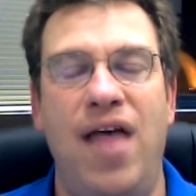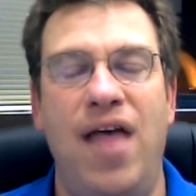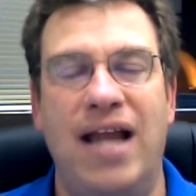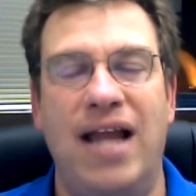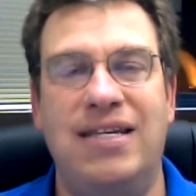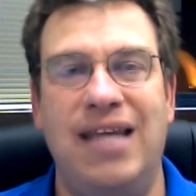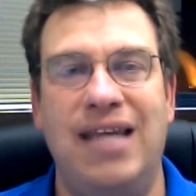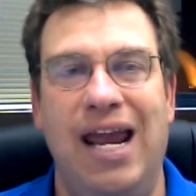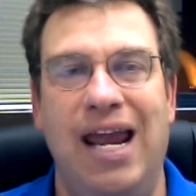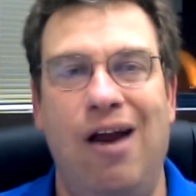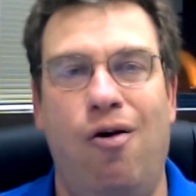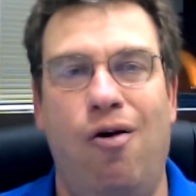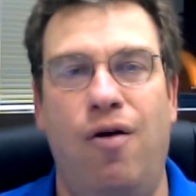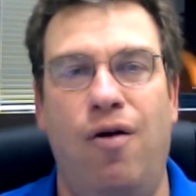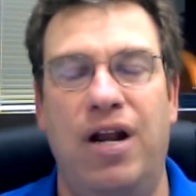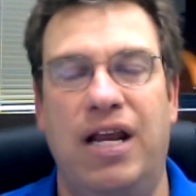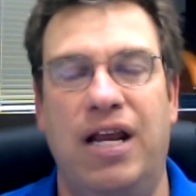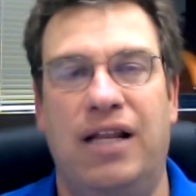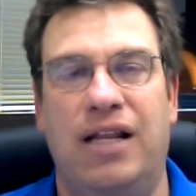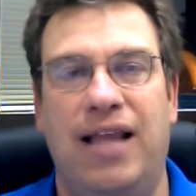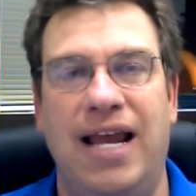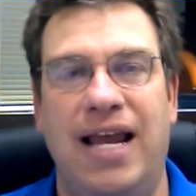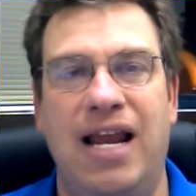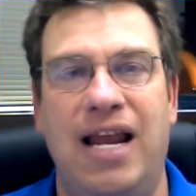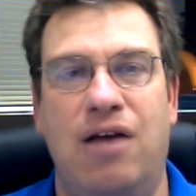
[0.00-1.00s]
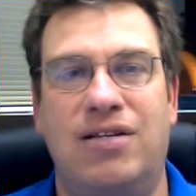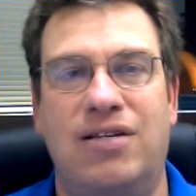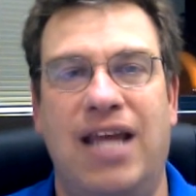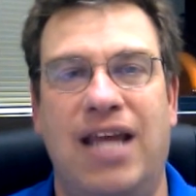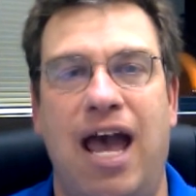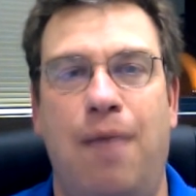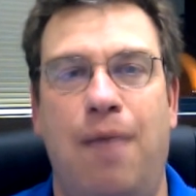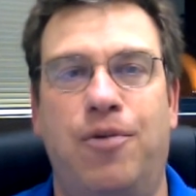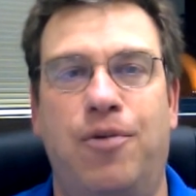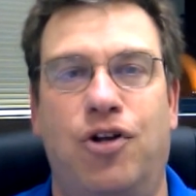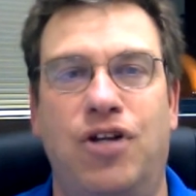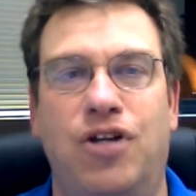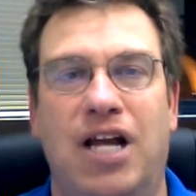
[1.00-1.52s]
That's Aaron at
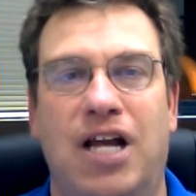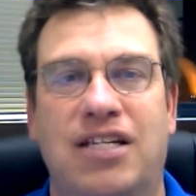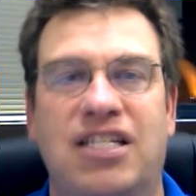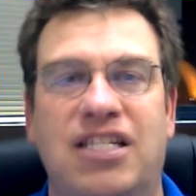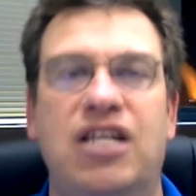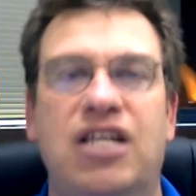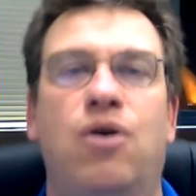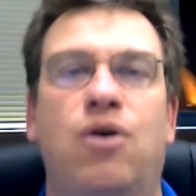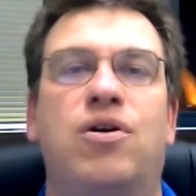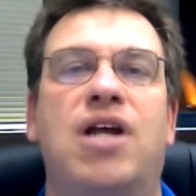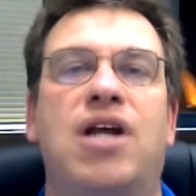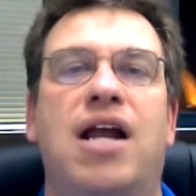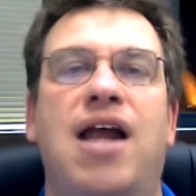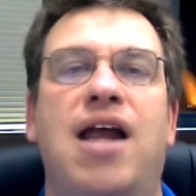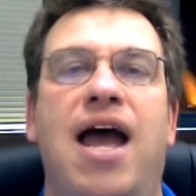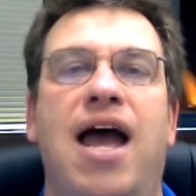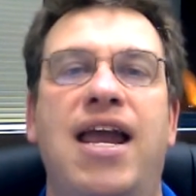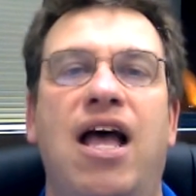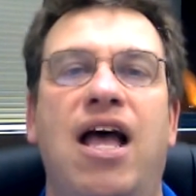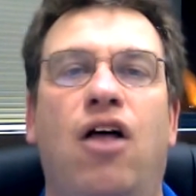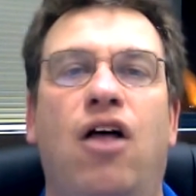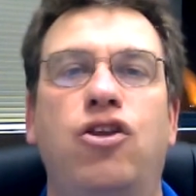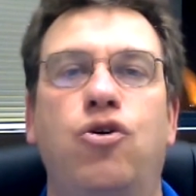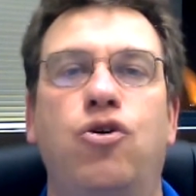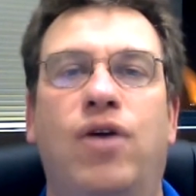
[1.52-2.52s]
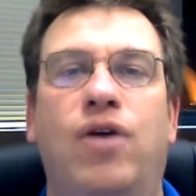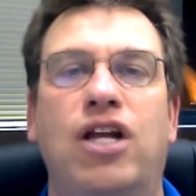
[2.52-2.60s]
lighthousecapital.co.il.